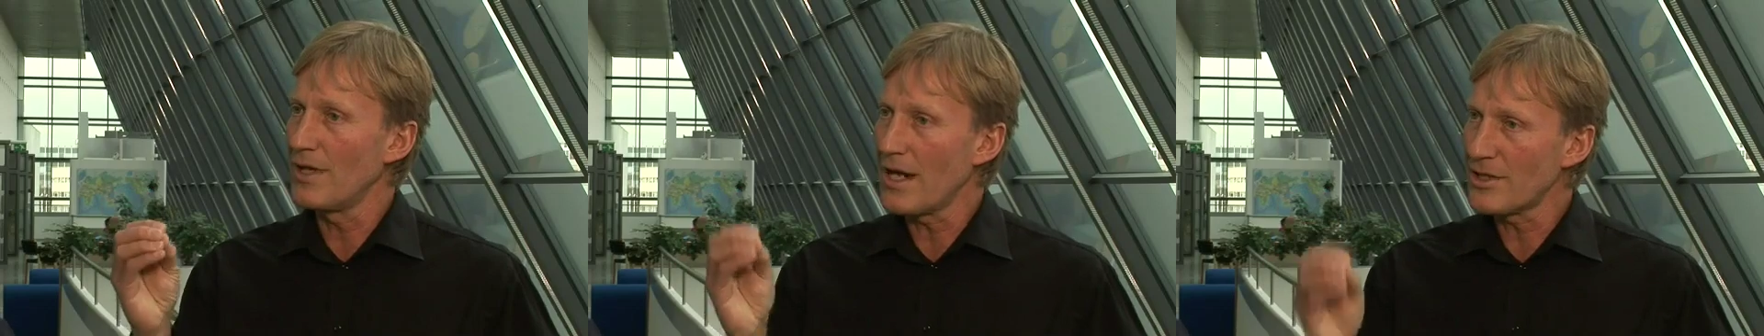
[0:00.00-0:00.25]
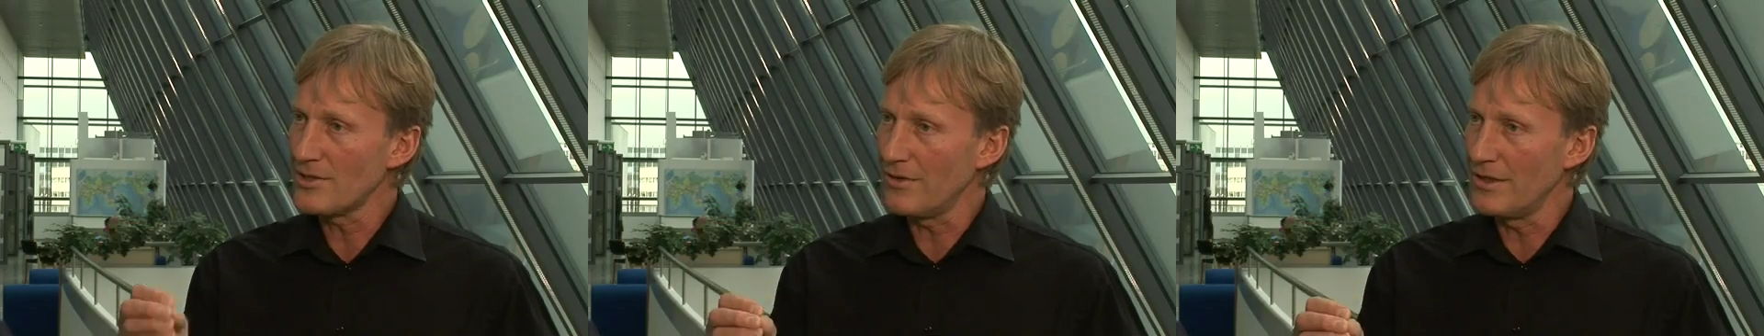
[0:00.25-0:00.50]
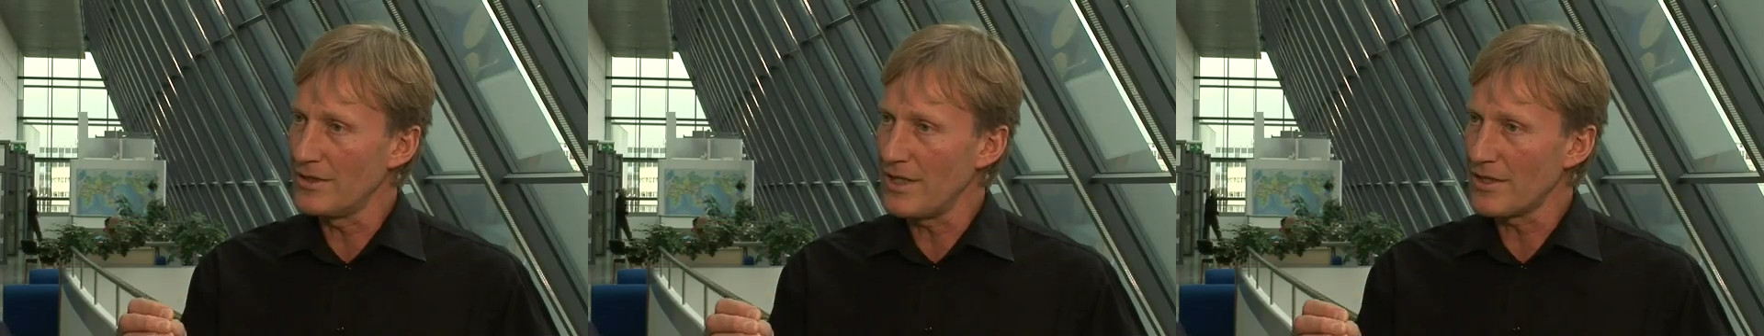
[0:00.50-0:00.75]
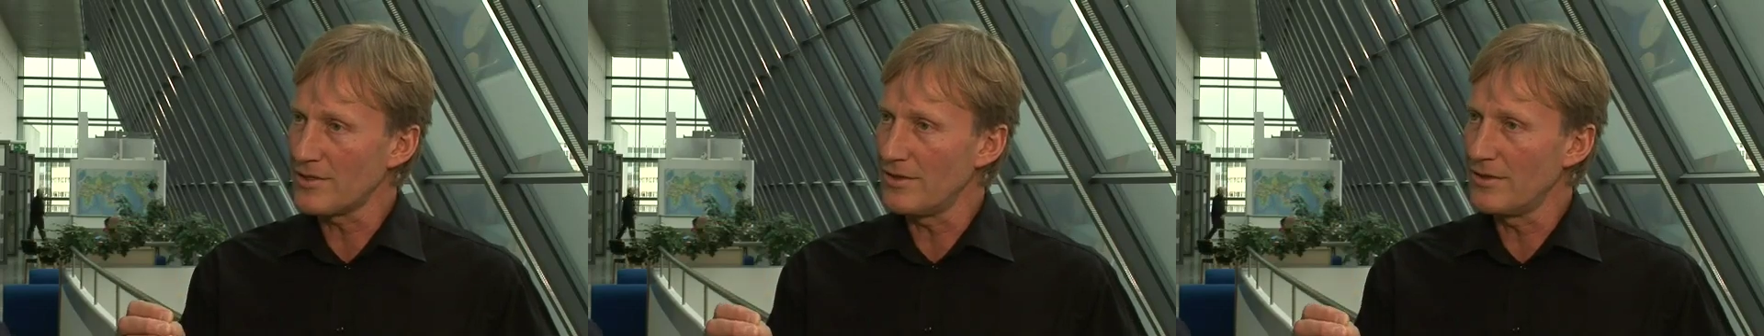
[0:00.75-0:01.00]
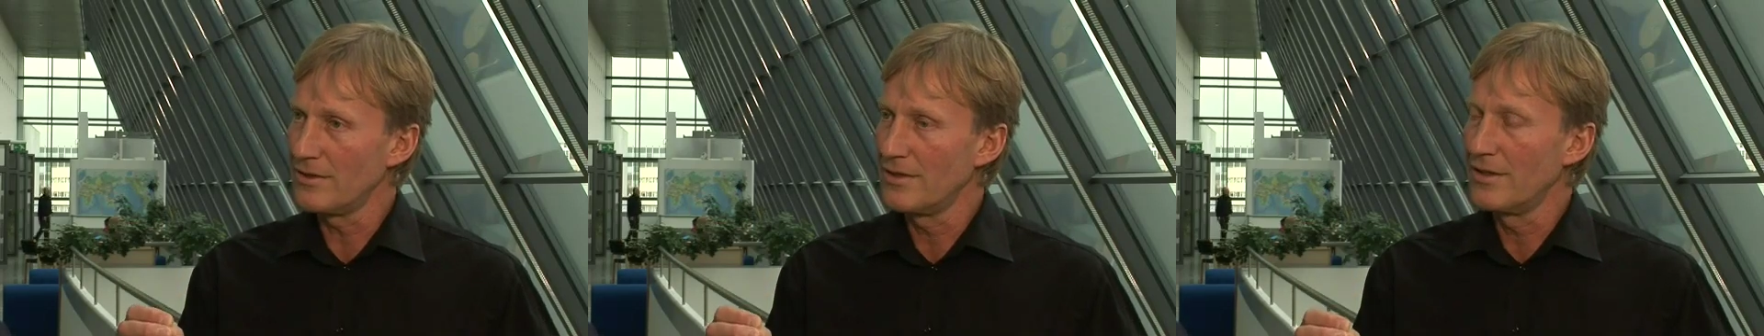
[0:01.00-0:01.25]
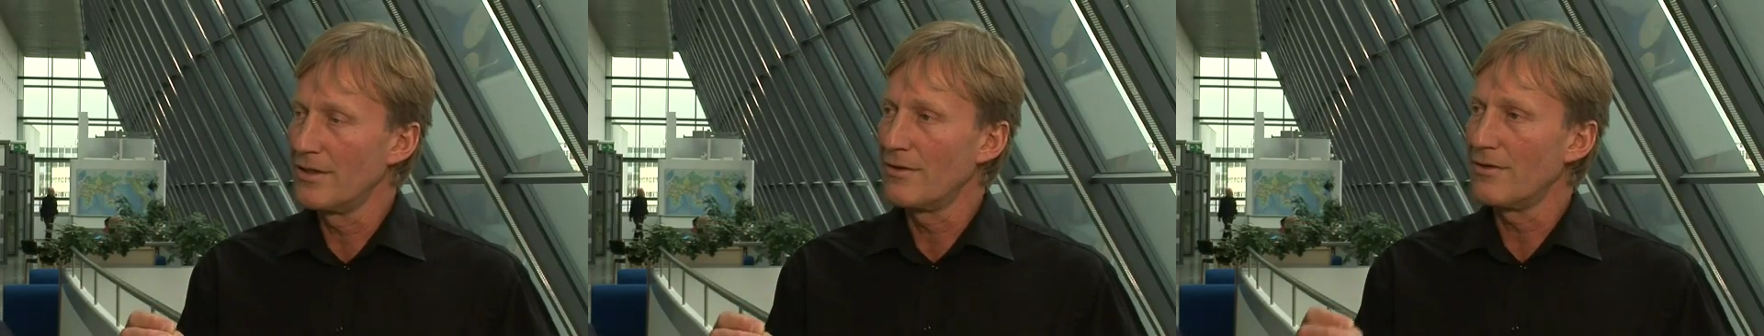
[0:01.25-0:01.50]
the actual injection
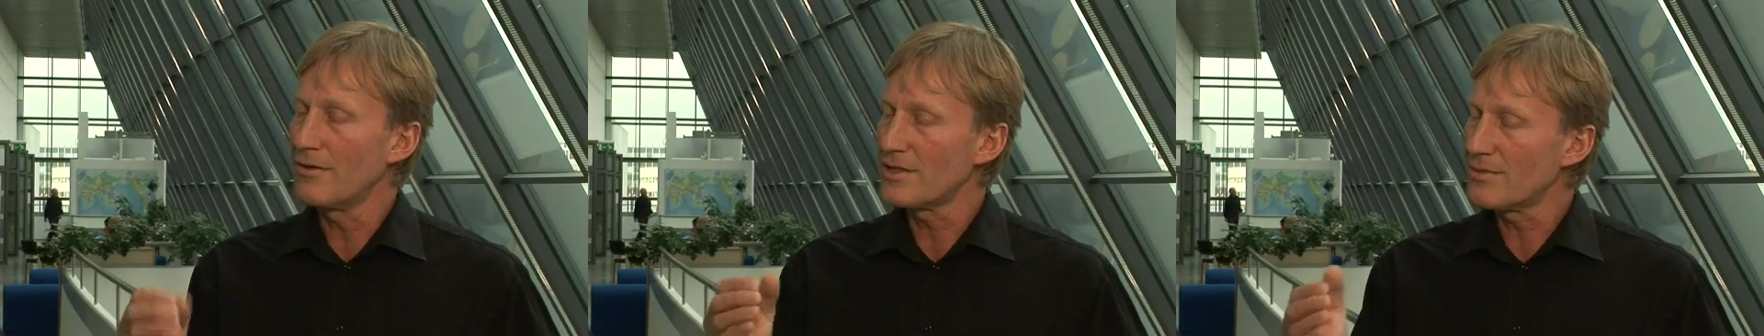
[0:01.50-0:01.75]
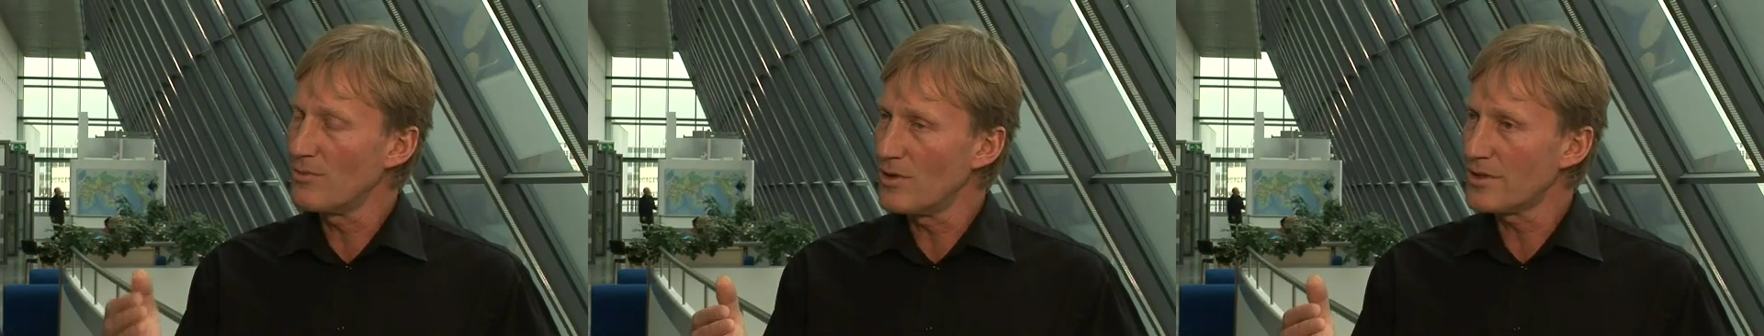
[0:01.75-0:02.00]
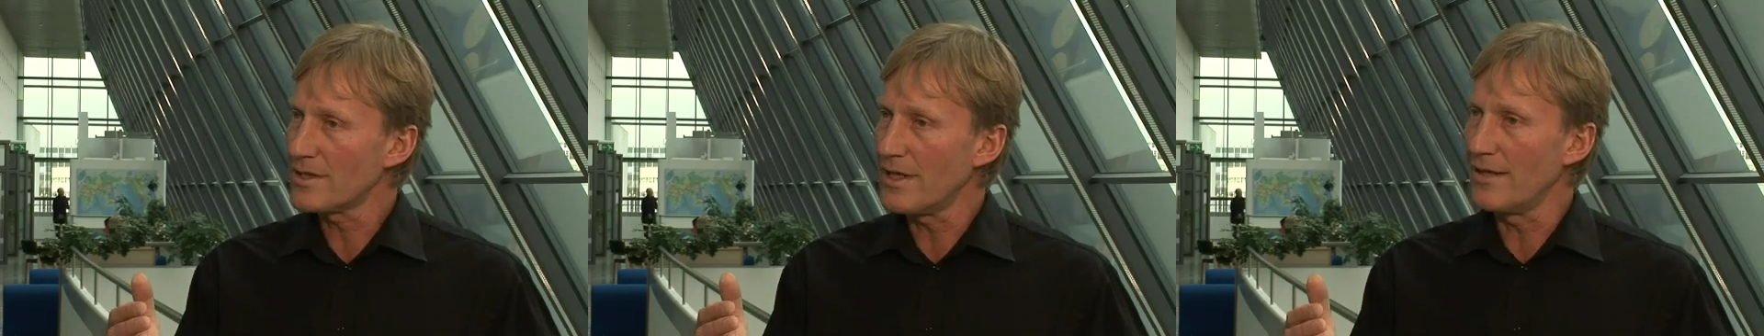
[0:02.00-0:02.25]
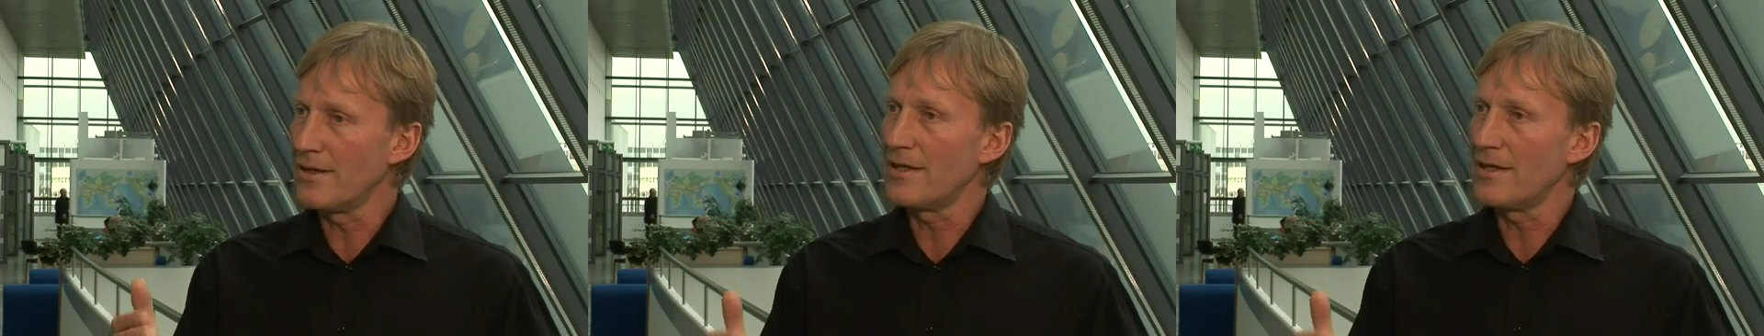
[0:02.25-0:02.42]
on a small scale,